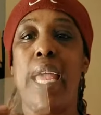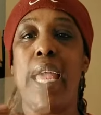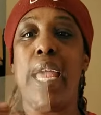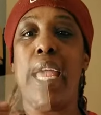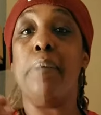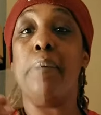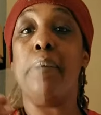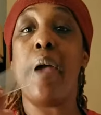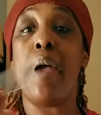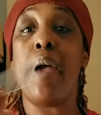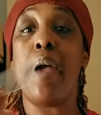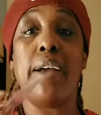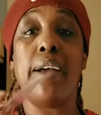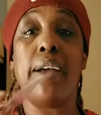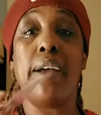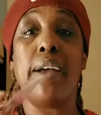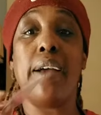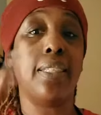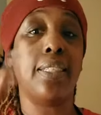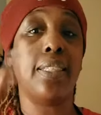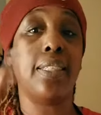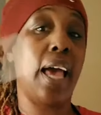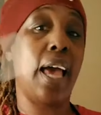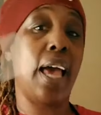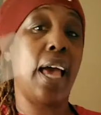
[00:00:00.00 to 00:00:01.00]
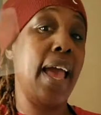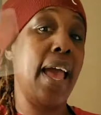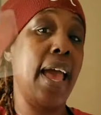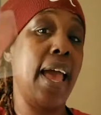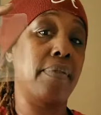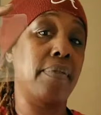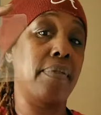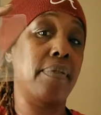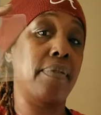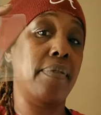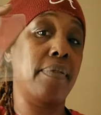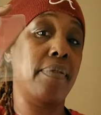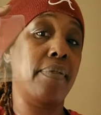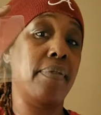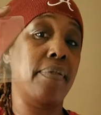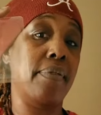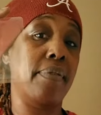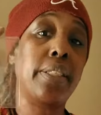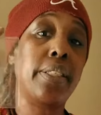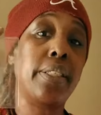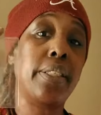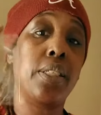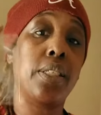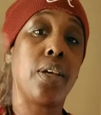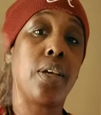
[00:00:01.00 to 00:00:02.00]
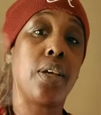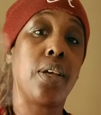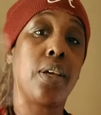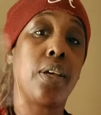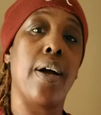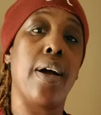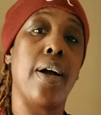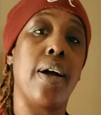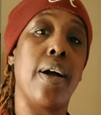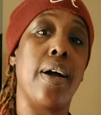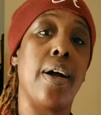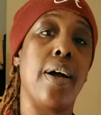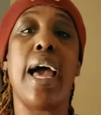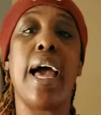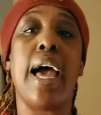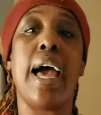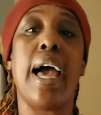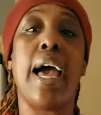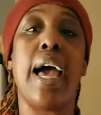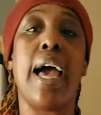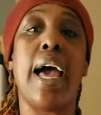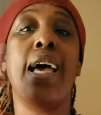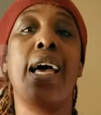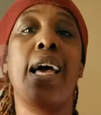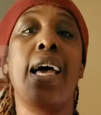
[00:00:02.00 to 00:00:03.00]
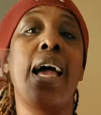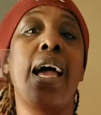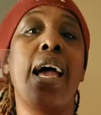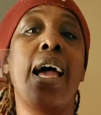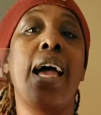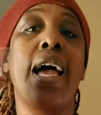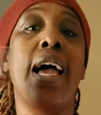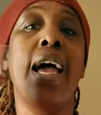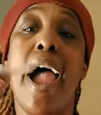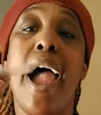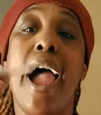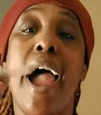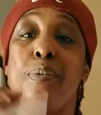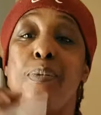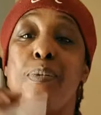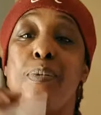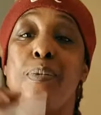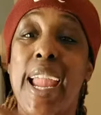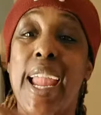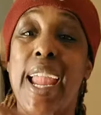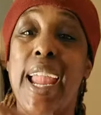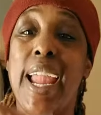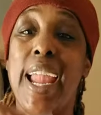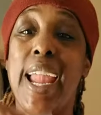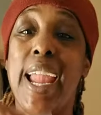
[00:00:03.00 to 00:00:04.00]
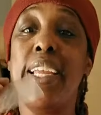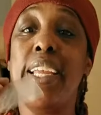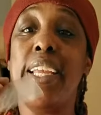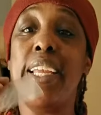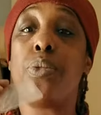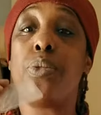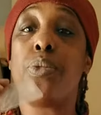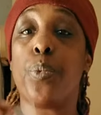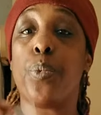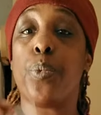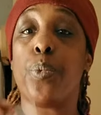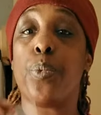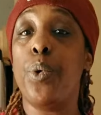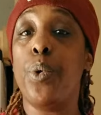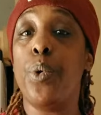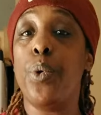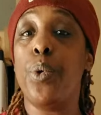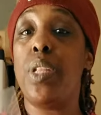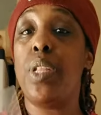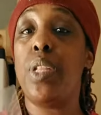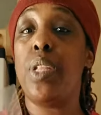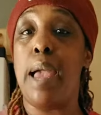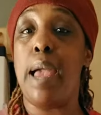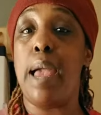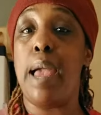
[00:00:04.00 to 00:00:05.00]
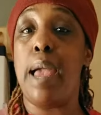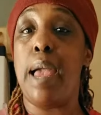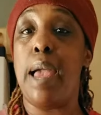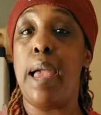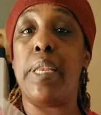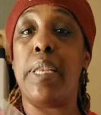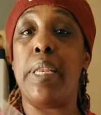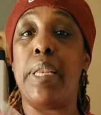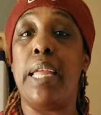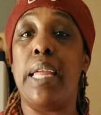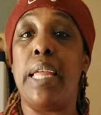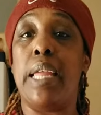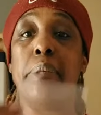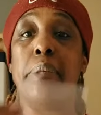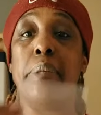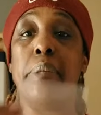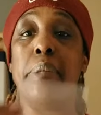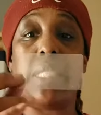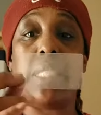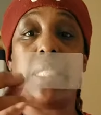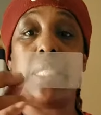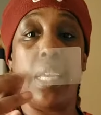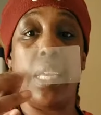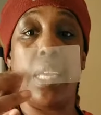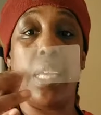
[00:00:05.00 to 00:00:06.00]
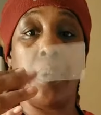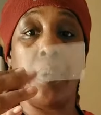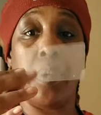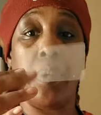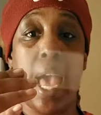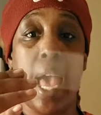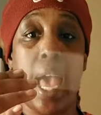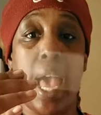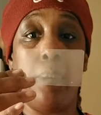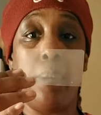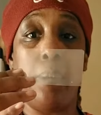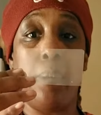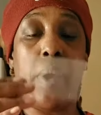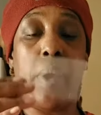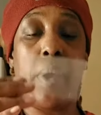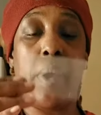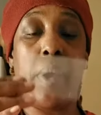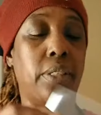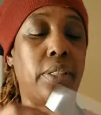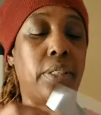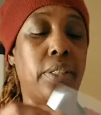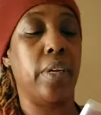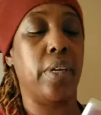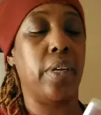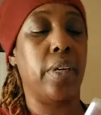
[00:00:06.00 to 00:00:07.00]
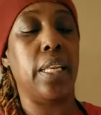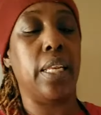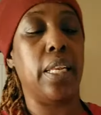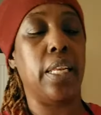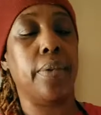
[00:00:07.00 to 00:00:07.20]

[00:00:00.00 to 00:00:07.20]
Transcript: pouches. I have the business card size. I ran it through the laminating machine without a picture in it.